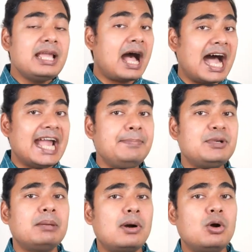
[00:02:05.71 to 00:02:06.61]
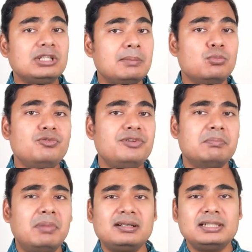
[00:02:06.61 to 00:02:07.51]
me hyped about the movie,
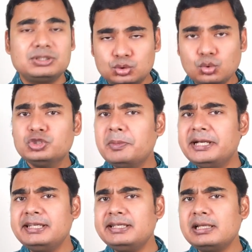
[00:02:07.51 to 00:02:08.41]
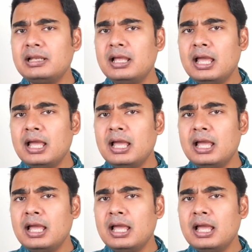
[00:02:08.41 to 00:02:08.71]
but the source material,